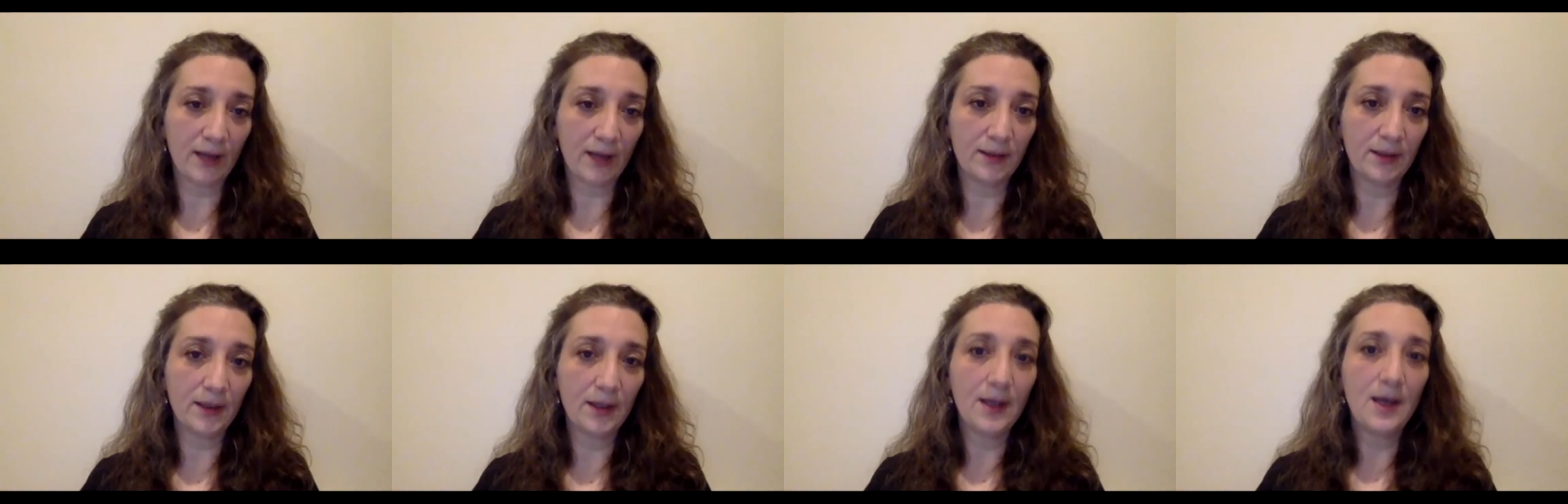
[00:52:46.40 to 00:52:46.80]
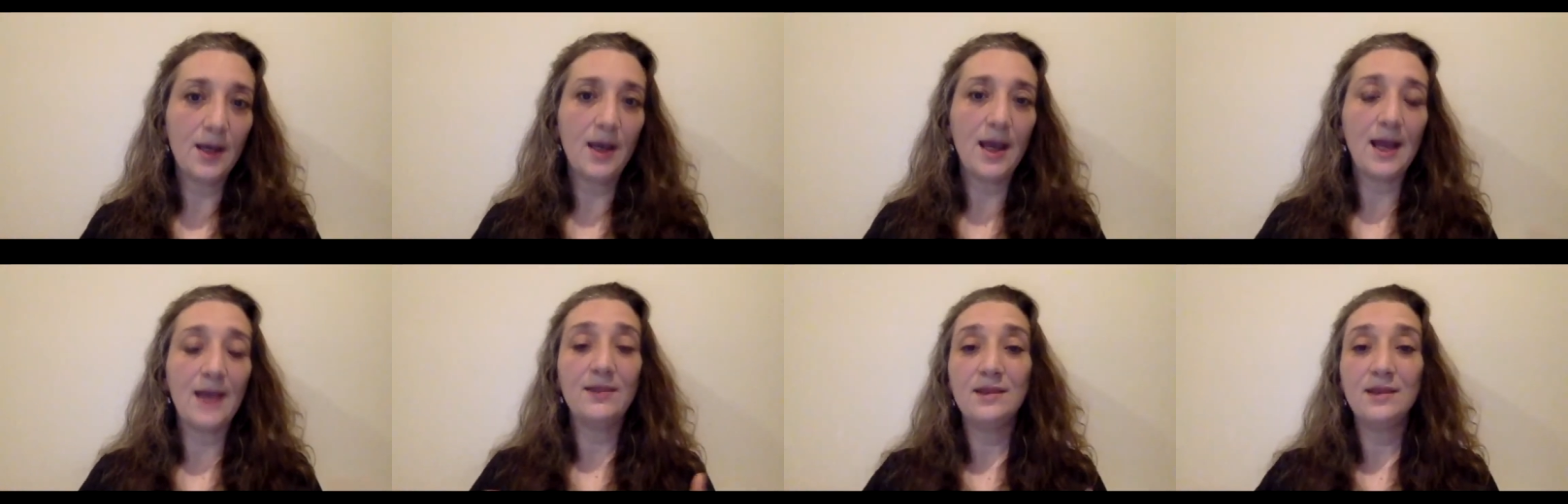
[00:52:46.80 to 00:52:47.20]
And
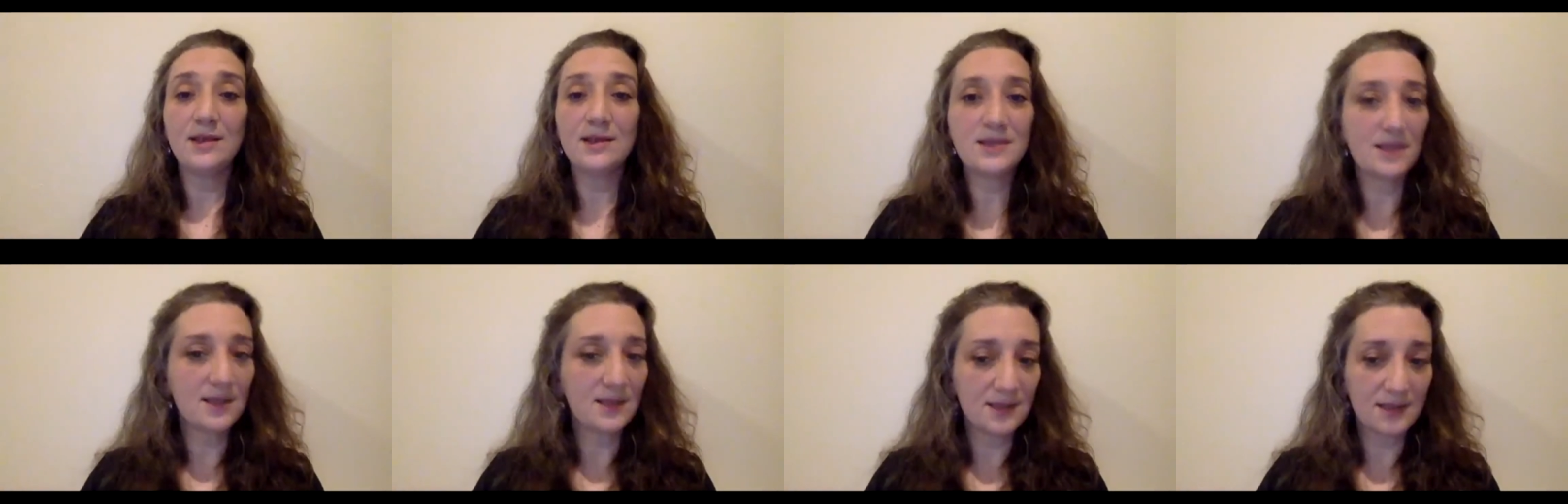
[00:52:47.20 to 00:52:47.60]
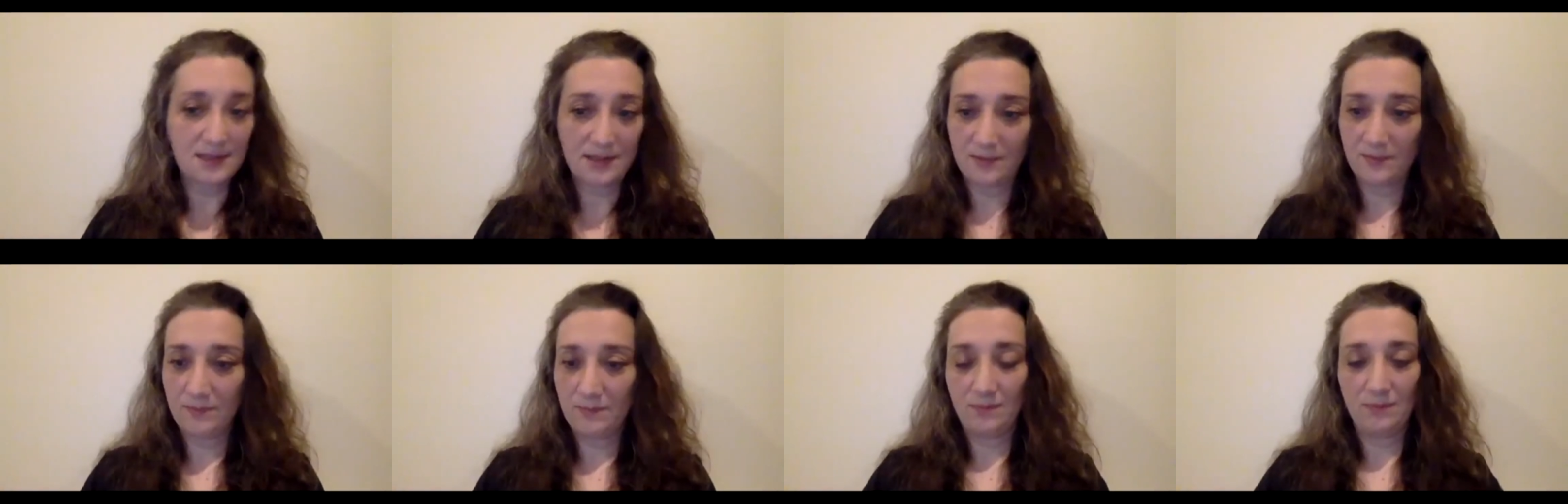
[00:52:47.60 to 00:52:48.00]
this is,
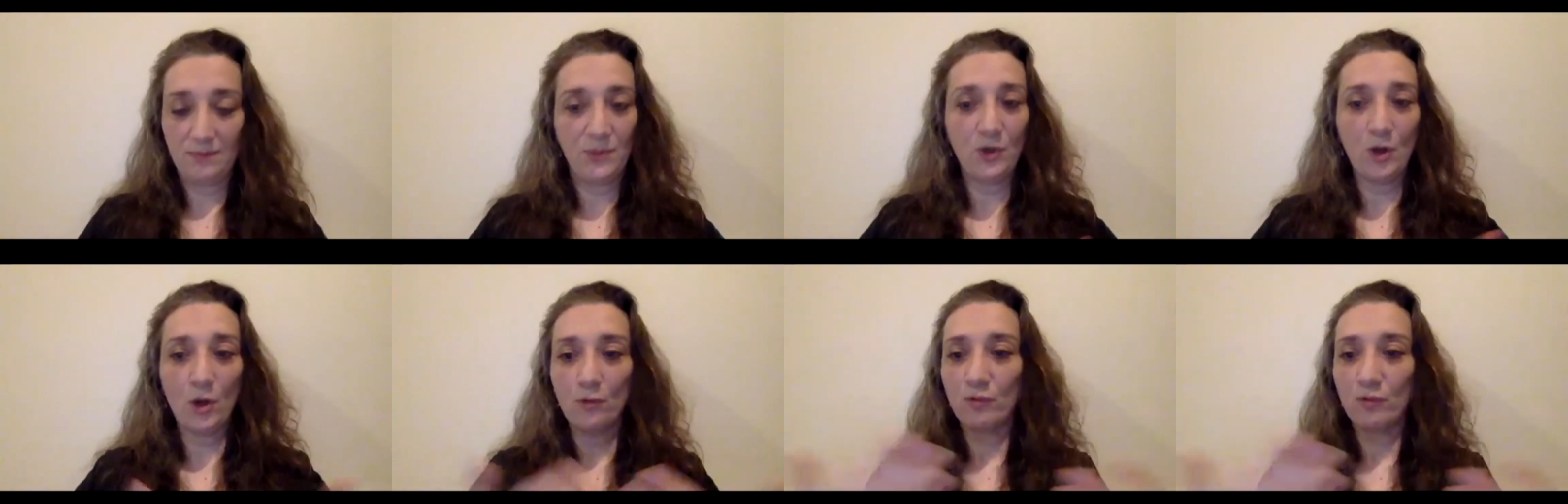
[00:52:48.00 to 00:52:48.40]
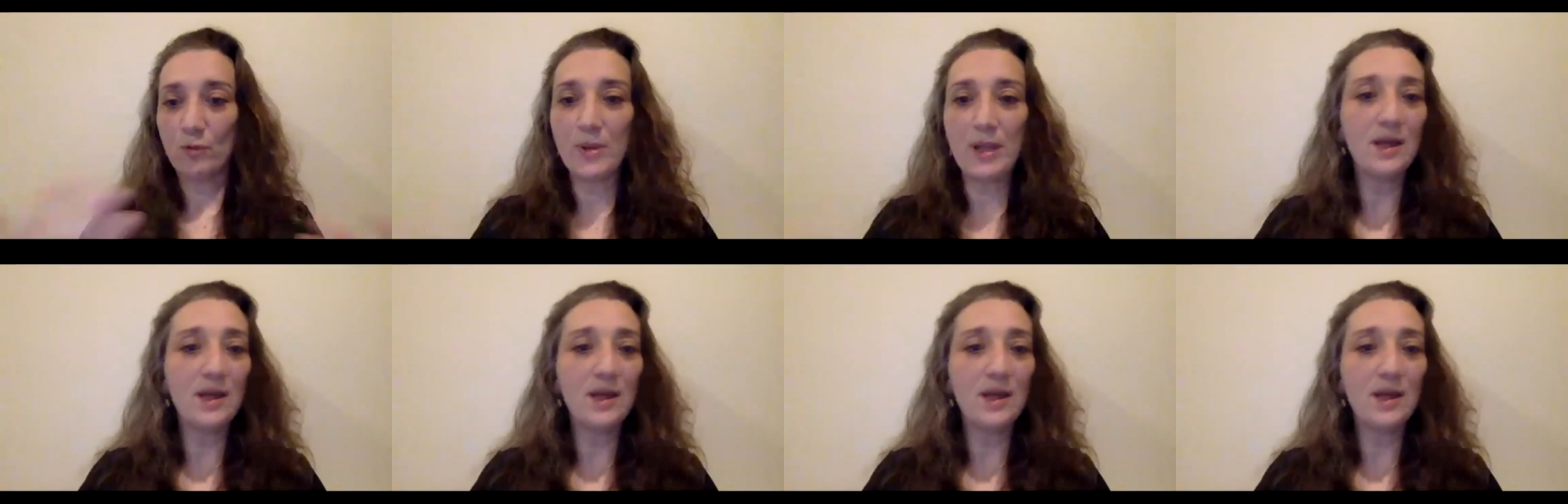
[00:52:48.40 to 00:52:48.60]
you know, repeated